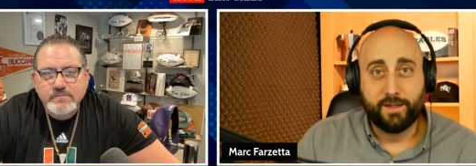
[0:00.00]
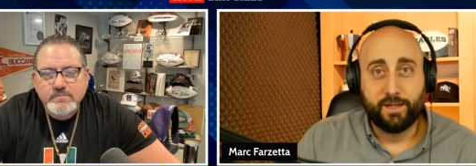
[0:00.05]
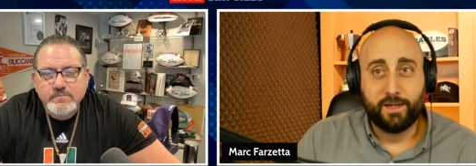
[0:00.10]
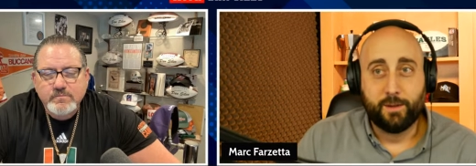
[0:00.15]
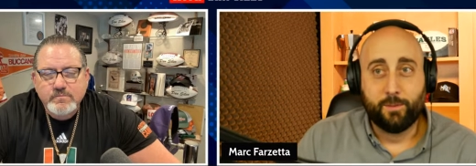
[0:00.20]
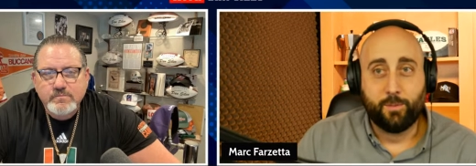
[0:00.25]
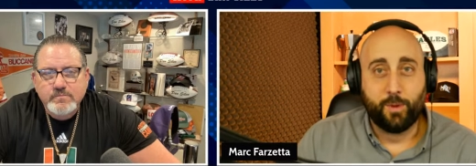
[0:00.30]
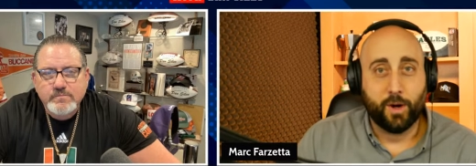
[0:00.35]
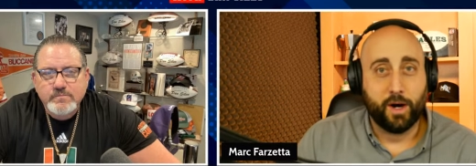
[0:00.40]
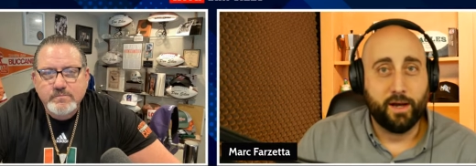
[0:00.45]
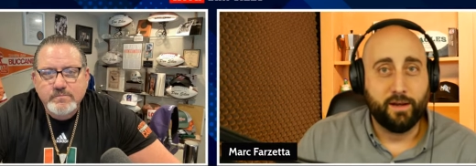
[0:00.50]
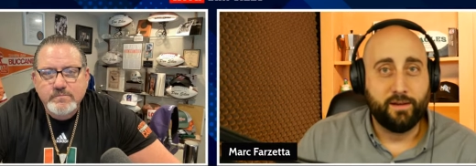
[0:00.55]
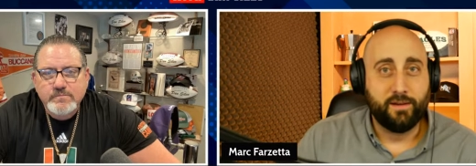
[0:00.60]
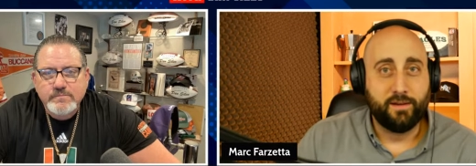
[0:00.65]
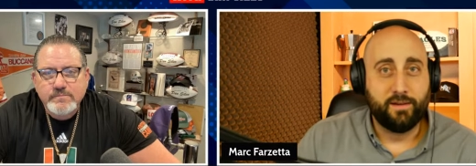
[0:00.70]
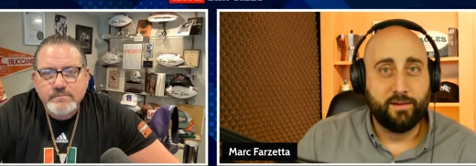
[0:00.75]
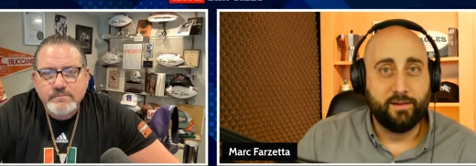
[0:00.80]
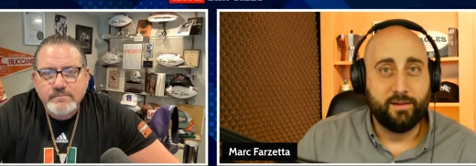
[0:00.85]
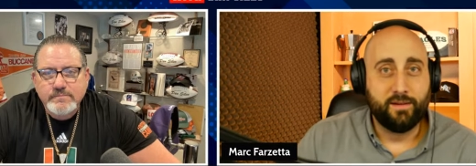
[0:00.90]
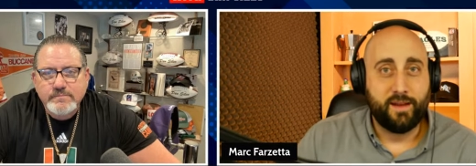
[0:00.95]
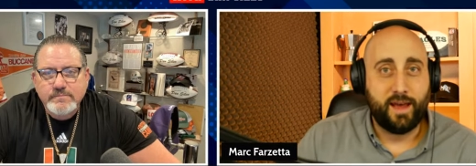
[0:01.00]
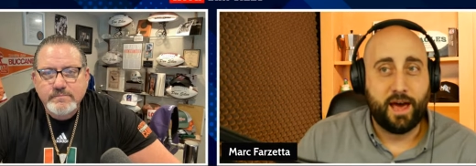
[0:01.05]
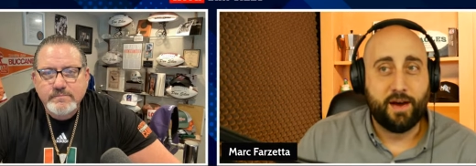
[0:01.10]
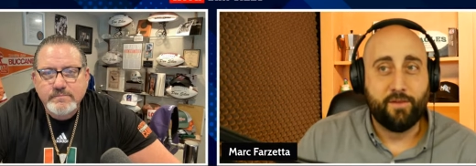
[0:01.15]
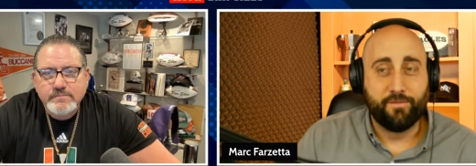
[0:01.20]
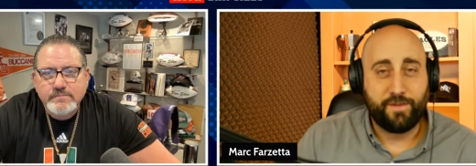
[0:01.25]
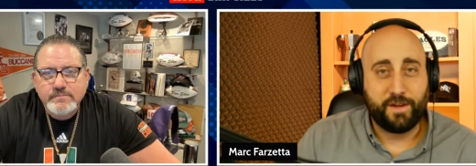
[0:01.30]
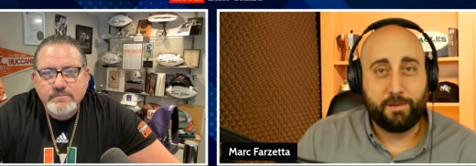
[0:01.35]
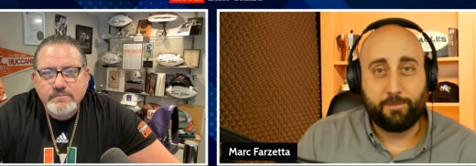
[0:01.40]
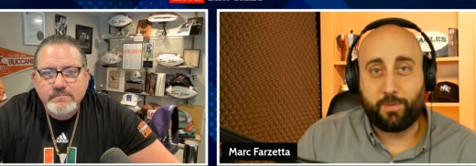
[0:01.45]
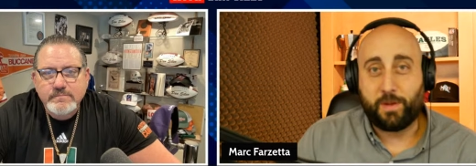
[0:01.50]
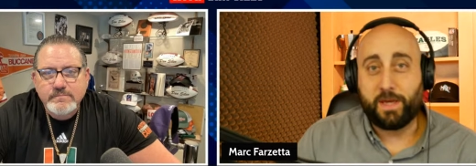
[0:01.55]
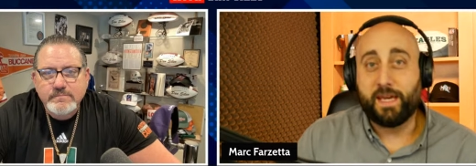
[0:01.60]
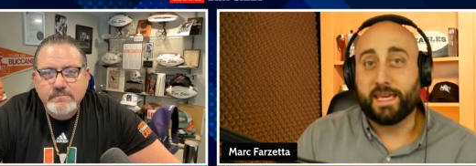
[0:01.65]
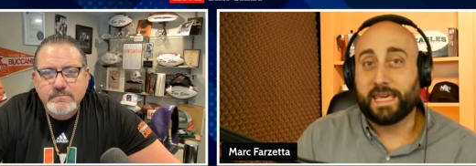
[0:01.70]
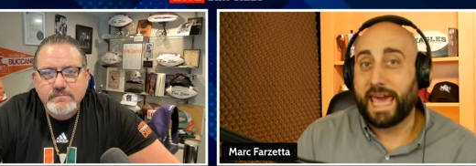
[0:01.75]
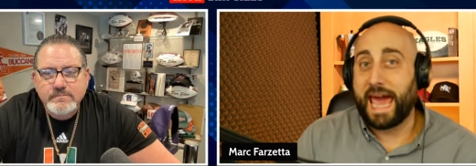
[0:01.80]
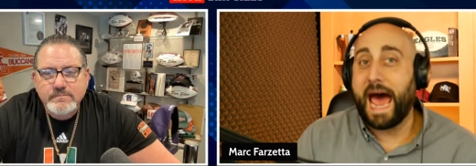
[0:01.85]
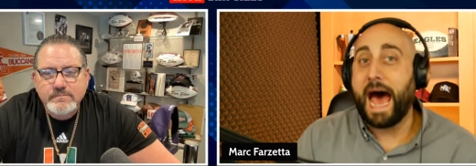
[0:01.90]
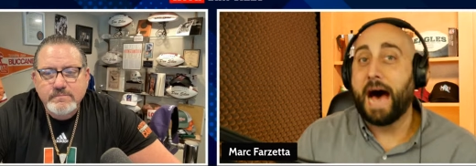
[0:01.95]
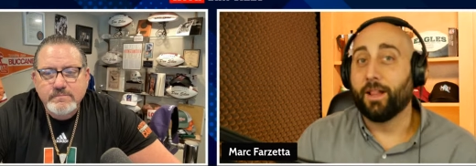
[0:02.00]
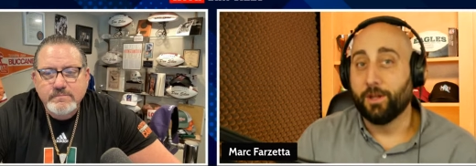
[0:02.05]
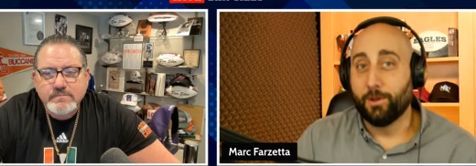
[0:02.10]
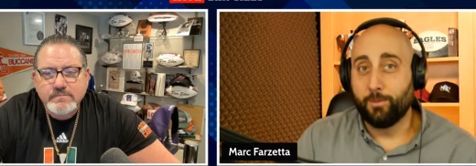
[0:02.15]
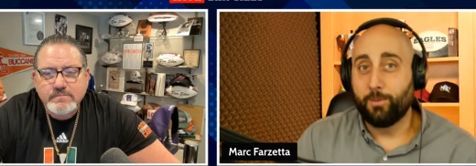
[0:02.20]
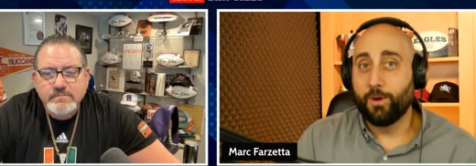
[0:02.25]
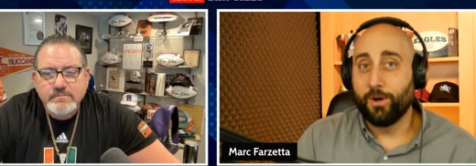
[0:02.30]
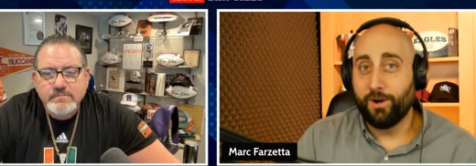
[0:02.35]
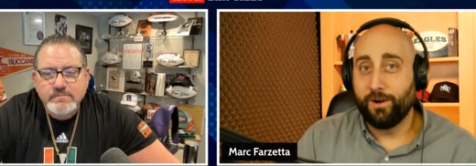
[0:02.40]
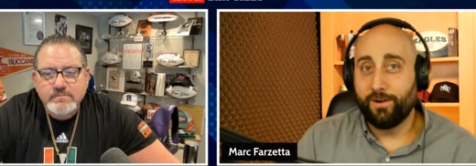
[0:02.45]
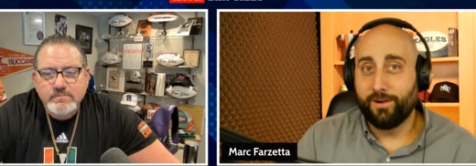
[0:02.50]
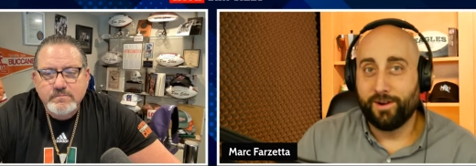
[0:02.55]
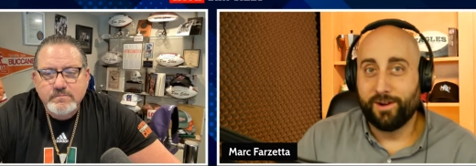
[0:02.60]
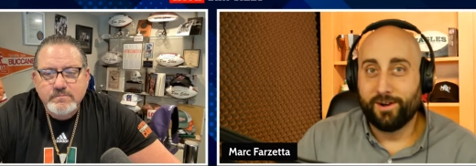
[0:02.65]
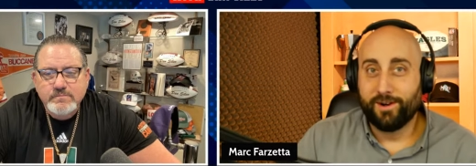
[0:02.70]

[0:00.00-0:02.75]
Speaker 1: but MVP caliber,